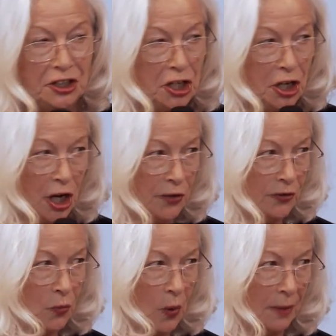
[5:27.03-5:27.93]
that an
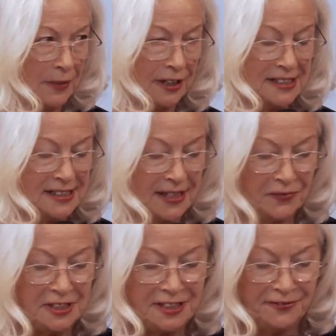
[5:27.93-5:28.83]
overwhelming
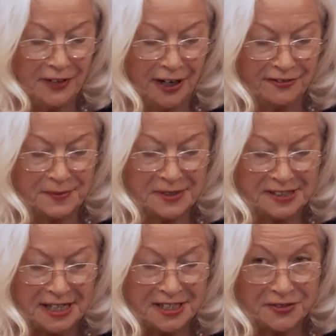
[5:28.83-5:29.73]
75%